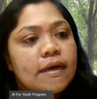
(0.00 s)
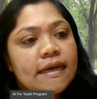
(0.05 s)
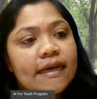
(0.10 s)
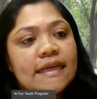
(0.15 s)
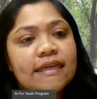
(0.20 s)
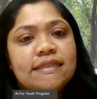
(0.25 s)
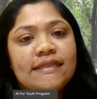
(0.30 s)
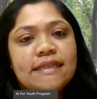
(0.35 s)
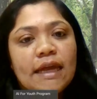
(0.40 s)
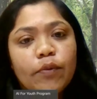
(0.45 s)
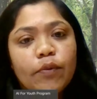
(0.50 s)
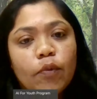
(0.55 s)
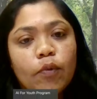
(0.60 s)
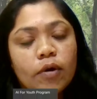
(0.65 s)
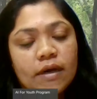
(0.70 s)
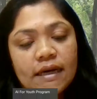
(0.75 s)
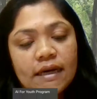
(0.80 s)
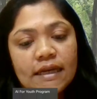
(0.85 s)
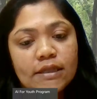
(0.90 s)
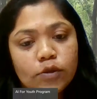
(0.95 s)
and want to
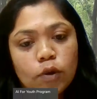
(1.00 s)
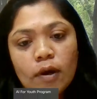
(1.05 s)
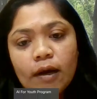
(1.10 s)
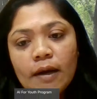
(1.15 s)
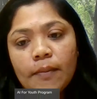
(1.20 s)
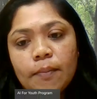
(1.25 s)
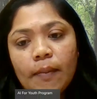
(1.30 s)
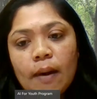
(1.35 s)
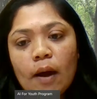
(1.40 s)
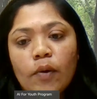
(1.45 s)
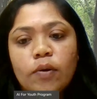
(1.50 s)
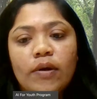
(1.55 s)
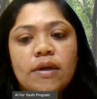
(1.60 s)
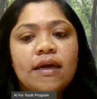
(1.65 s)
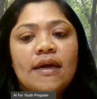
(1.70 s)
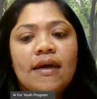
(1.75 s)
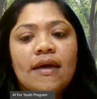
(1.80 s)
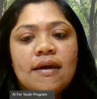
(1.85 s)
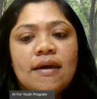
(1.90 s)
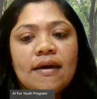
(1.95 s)
understand what it is all
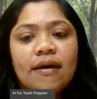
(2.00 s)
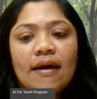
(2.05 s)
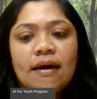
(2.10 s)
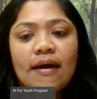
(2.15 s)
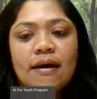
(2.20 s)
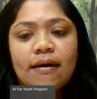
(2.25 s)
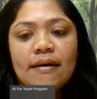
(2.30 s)
about,